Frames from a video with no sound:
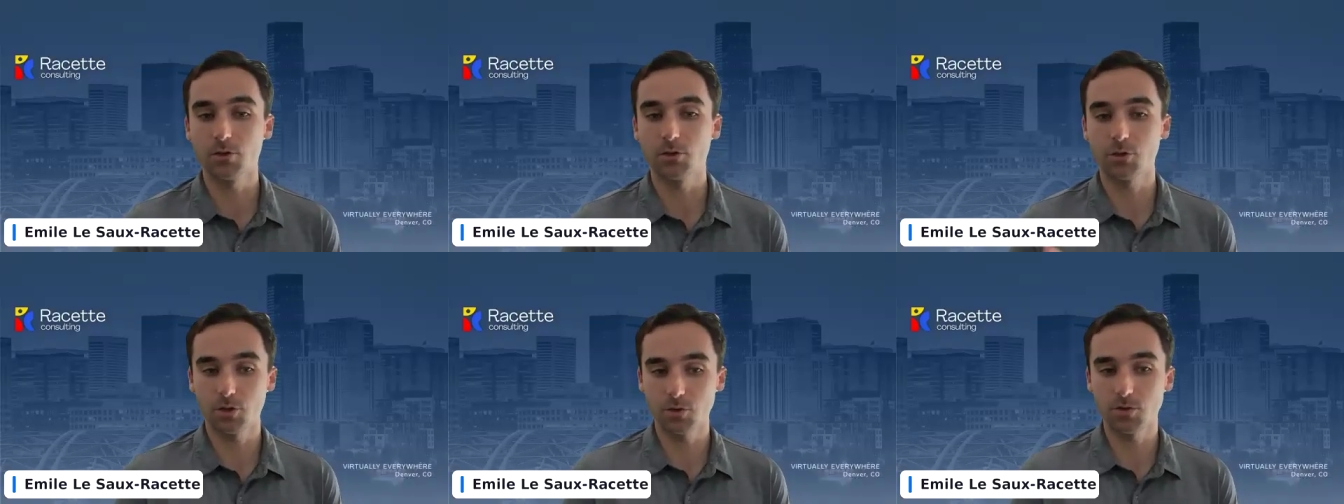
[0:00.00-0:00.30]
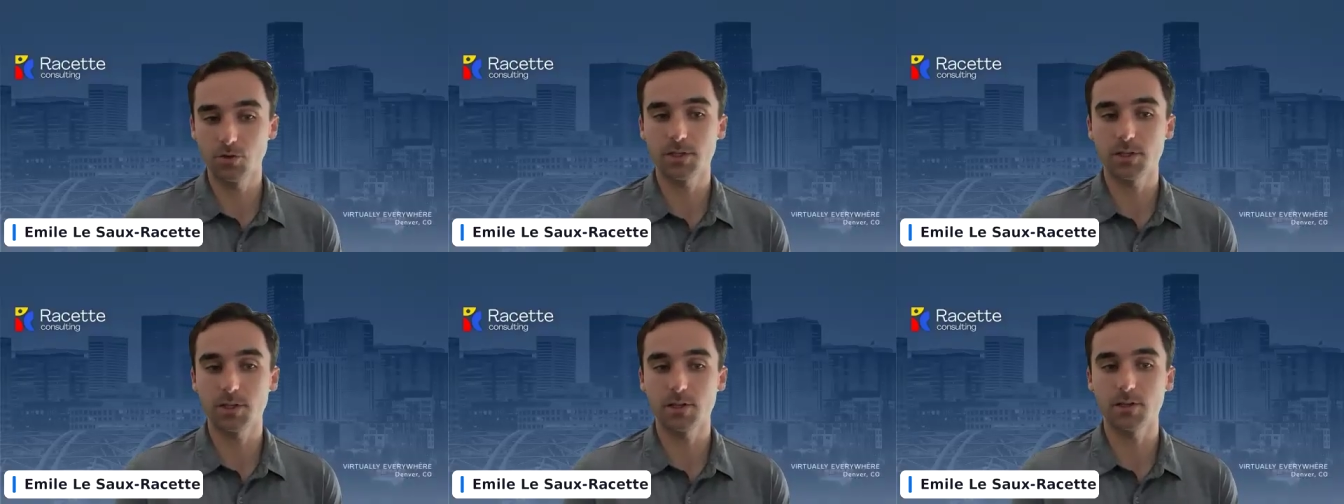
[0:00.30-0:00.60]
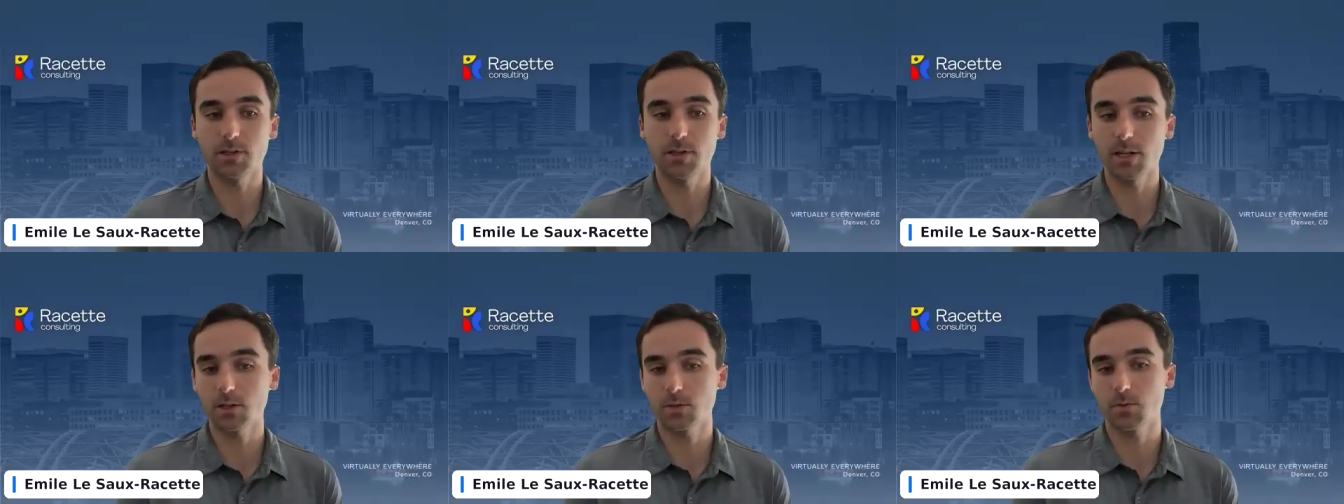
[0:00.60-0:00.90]

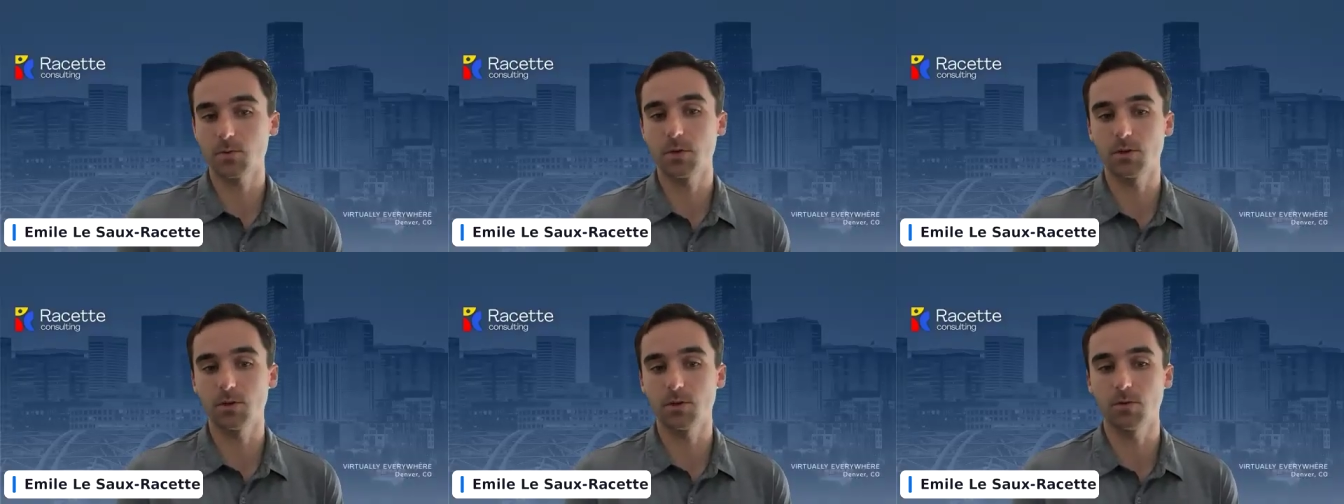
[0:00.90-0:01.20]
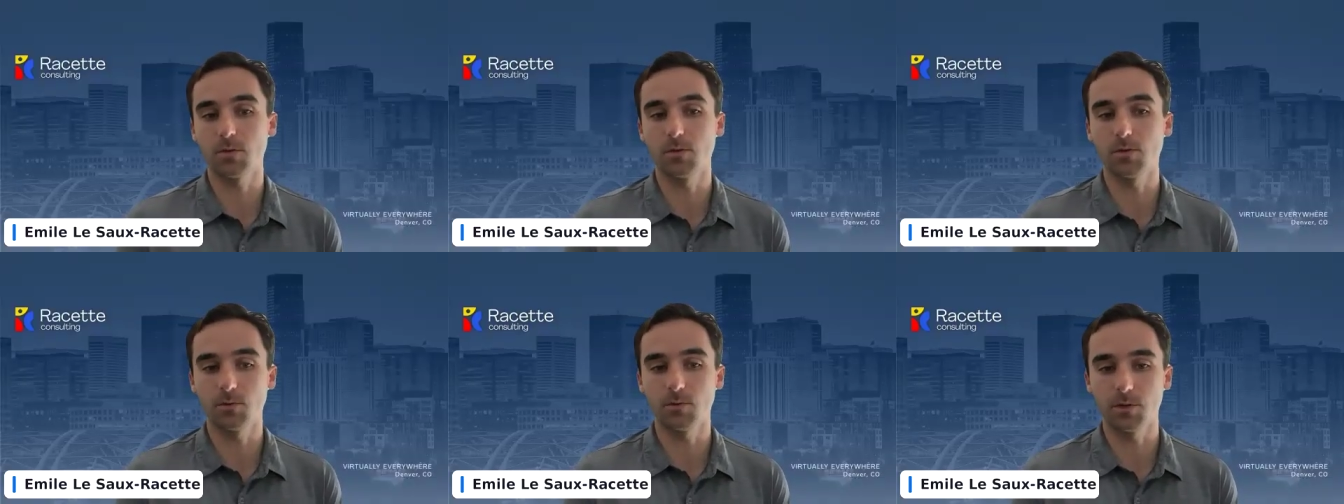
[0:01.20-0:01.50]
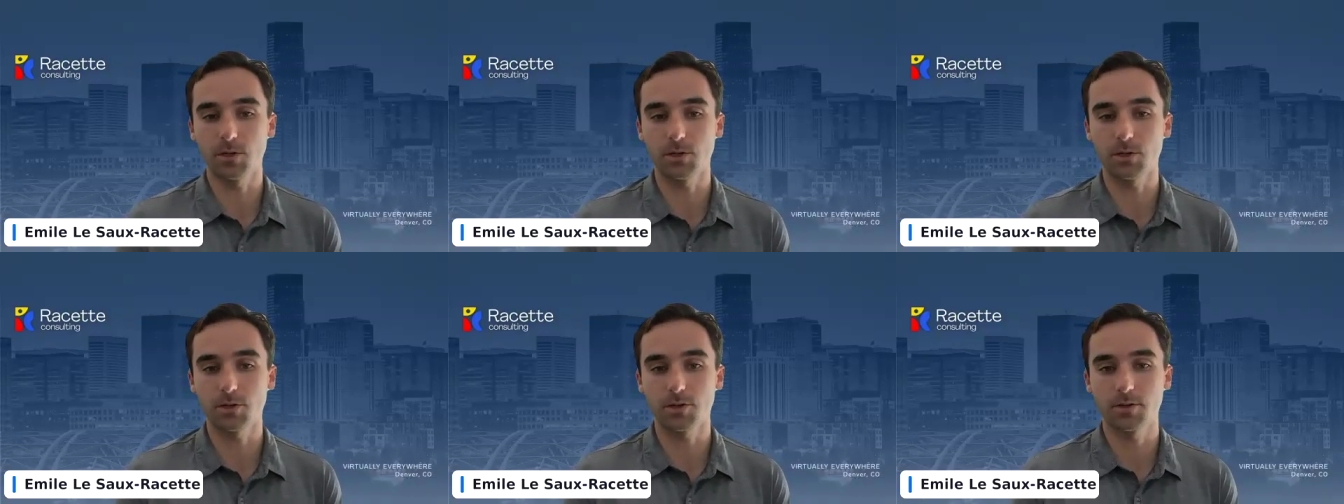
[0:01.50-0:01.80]
choosing NetSuite tool,
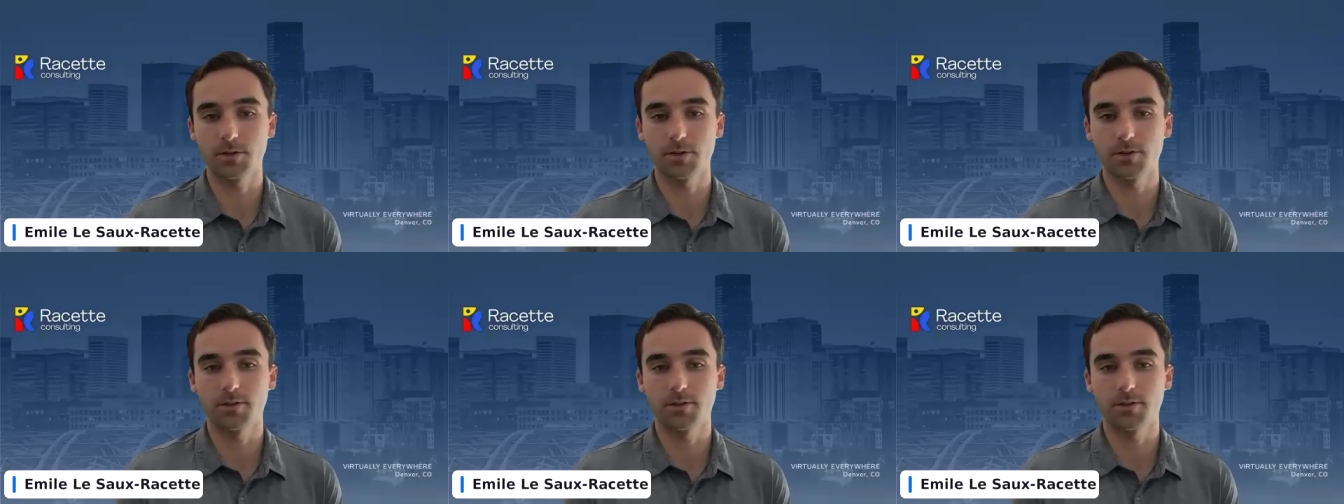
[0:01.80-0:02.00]
which